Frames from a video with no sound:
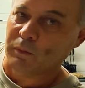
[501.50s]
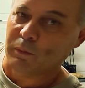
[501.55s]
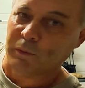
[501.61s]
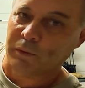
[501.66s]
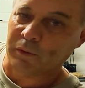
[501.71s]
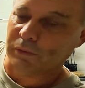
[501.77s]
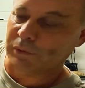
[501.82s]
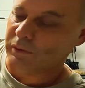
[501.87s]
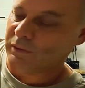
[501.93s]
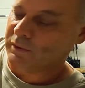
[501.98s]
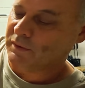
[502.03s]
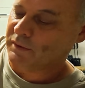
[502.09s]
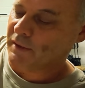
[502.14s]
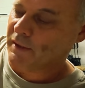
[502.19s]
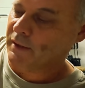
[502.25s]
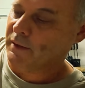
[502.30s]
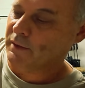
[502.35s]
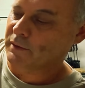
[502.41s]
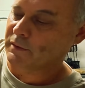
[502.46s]
With all your
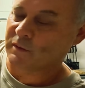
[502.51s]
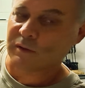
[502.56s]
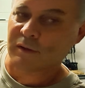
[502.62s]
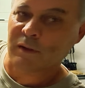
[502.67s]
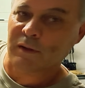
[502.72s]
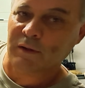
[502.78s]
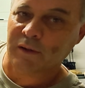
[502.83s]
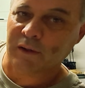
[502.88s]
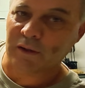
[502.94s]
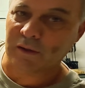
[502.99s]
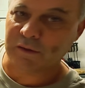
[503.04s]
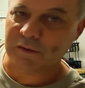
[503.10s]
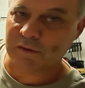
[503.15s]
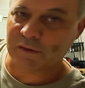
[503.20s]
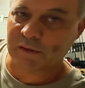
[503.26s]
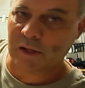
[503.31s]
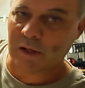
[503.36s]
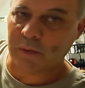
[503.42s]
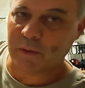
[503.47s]
sounds, it'll
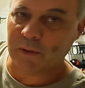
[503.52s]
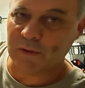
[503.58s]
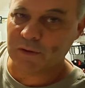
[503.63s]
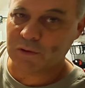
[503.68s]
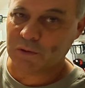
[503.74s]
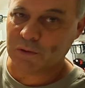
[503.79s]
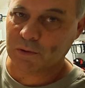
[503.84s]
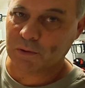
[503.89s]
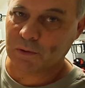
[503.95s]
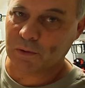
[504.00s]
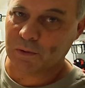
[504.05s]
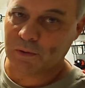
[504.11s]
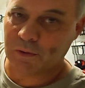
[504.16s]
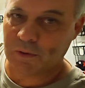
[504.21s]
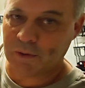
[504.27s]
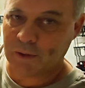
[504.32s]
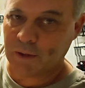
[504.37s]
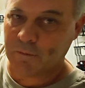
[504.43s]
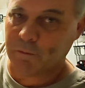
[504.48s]
just go into
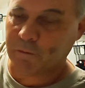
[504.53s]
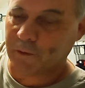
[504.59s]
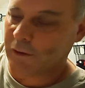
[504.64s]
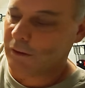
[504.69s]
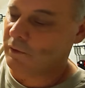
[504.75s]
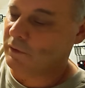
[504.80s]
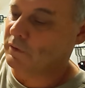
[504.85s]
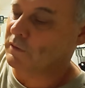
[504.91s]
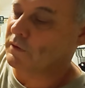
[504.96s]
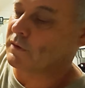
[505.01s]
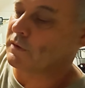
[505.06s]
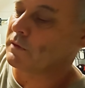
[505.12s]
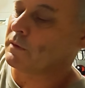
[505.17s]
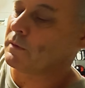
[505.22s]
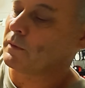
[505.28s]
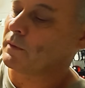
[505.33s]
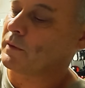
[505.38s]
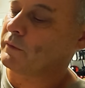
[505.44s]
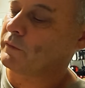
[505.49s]
your headphones
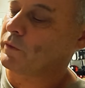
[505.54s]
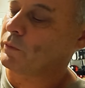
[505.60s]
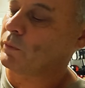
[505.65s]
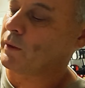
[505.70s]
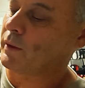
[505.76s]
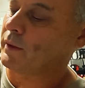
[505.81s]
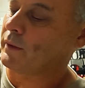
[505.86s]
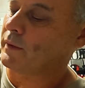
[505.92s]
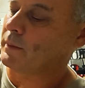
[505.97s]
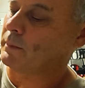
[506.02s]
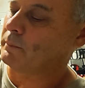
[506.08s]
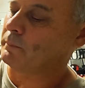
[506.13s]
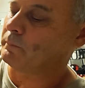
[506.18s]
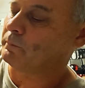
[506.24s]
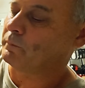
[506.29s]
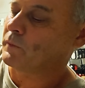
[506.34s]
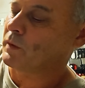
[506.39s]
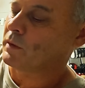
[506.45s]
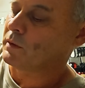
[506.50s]
if you wear them,
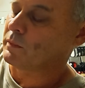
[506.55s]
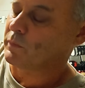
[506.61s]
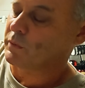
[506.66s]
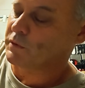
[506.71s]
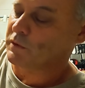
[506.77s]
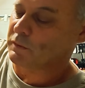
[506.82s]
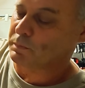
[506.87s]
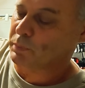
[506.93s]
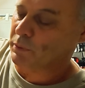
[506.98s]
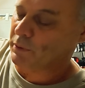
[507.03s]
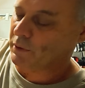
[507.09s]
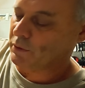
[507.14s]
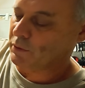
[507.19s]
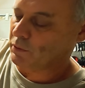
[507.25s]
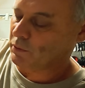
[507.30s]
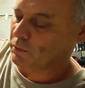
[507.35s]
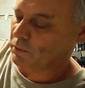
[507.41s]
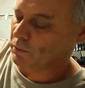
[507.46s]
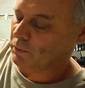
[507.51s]
which is pretty
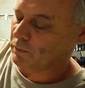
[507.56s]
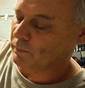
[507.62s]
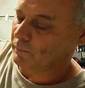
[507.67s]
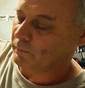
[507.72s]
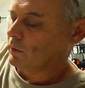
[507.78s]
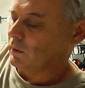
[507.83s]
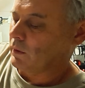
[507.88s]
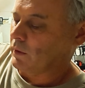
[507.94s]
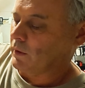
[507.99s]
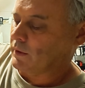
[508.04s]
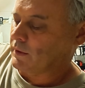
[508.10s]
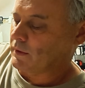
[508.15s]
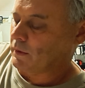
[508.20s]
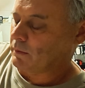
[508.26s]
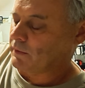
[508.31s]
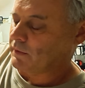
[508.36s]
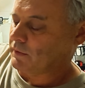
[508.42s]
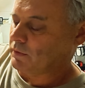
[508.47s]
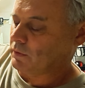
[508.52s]
cool. Like I said,
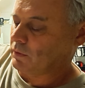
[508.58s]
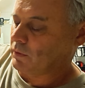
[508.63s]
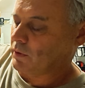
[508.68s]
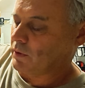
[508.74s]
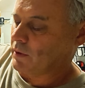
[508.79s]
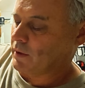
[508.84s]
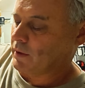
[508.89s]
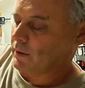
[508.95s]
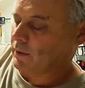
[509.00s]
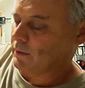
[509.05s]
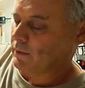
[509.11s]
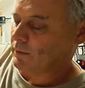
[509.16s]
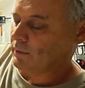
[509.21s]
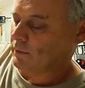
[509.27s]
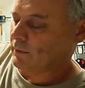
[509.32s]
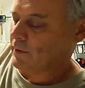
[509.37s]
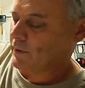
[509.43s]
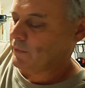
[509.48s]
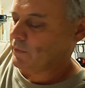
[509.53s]
I'm still learning it. I
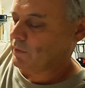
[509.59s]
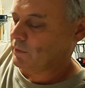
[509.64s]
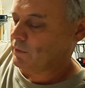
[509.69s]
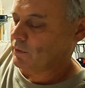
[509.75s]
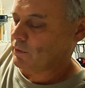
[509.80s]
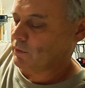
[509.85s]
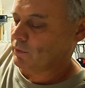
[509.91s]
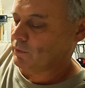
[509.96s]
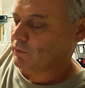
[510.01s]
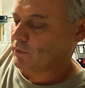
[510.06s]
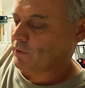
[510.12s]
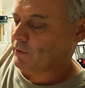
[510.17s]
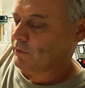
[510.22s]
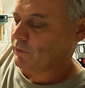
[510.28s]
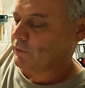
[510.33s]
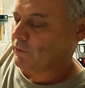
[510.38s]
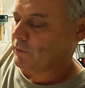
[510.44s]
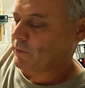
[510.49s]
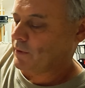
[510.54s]
haven't gone right
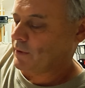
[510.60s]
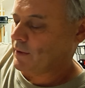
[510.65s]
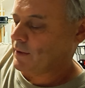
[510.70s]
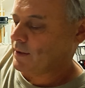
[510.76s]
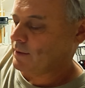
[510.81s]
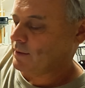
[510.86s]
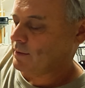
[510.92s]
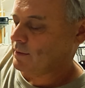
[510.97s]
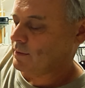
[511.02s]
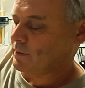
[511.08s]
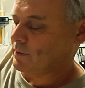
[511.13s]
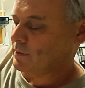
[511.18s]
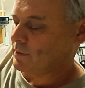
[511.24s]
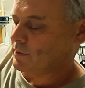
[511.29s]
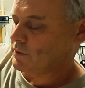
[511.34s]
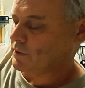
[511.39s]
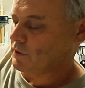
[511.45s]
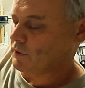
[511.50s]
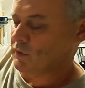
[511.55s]
through it yet. I'm
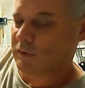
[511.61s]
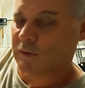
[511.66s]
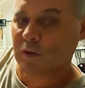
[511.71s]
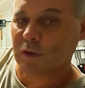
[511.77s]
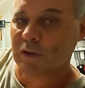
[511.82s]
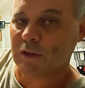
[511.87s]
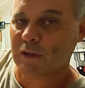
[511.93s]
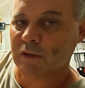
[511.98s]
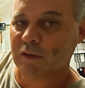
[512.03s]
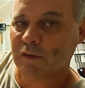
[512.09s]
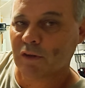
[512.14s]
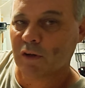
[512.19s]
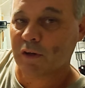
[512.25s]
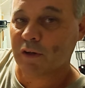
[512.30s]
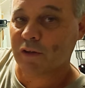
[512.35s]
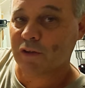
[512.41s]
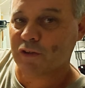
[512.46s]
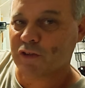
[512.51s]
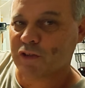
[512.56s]
just
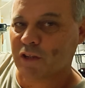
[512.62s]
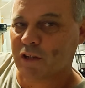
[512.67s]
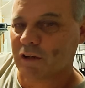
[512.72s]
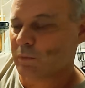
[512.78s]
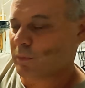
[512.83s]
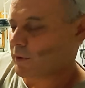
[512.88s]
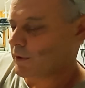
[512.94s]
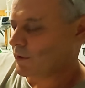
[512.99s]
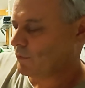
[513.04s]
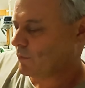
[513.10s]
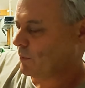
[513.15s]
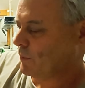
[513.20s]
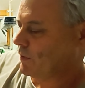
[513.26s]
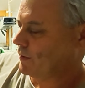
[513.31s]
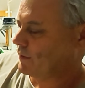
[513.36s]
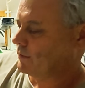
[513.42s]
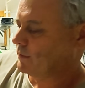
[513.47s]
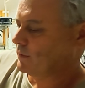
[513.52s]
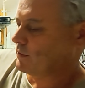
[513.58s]
excited to share it with
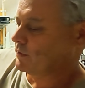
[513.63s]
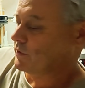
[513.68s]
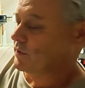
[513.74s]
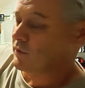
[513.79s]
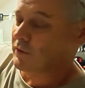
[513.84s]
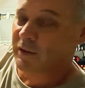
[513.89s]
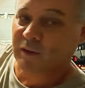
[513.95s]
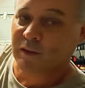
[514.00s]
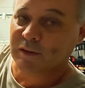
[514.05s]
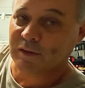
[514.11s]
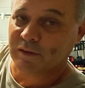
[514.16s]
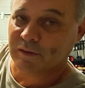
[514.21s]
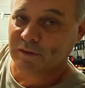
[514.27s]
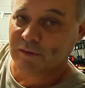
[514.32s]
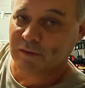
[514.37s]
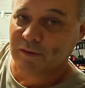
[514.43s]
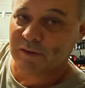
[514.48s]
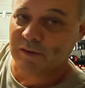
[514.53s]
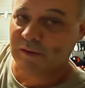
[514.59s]
everyone because I think this
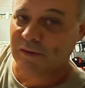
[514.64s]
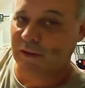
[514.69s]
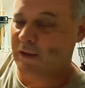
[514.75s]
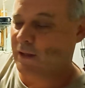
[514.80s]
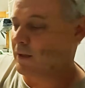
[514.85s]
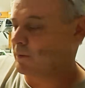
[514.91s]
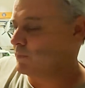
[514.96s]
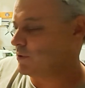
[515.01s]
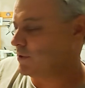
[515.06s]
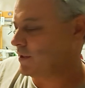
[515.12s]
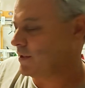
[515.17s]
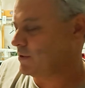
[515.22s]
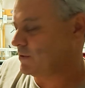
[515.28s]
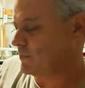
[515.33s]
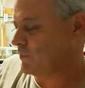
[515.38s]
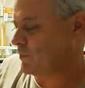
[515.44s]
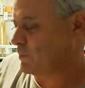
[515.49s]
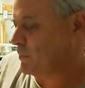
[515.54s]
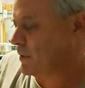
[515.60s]
is a game changer
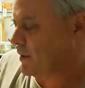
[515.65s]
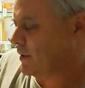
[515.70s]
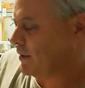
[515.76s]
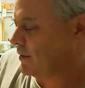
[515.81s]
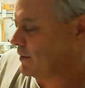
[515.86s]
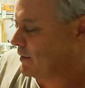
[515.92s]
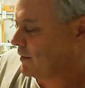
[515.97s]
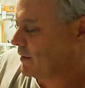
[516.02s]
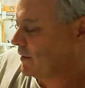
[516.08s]
for me.